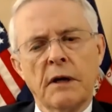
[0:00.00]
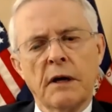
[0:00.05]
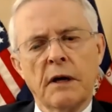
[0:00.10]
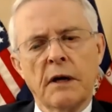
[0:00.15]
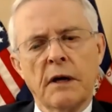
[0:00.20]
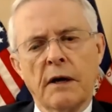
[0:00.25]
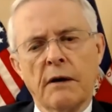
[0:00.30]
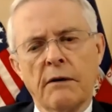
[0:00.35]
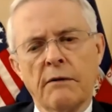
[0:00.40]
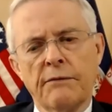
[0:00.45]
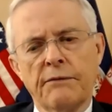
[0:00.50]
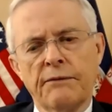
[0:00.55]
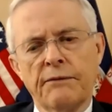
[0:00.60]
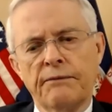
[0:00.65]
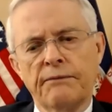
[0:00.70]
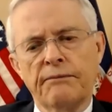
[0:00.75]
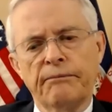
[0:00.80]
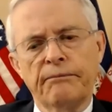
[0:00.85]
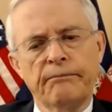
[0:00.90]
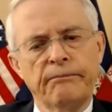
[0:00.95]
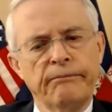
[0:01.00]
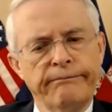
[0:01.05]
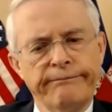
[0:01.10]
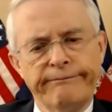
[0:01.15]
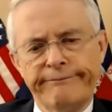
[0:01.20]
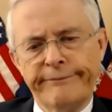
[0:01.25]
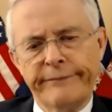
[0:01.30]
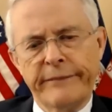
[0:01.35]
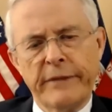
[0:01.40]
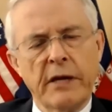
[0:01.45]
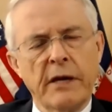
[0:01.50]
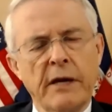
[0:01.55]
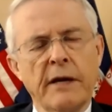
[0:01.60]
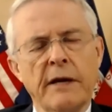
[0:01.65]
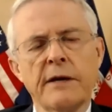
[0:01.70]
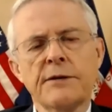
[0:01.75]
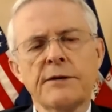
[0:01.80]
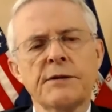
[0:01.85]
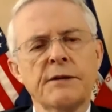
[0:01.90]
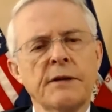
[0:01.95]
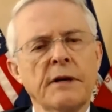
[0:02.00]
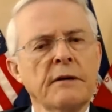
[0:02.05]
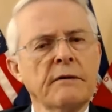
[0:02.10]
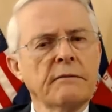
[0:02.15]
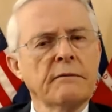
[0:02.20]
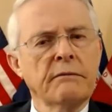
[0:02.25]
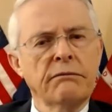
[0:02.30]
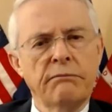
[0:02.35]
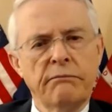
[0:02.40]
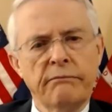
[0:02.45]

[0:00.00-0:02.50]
of innocent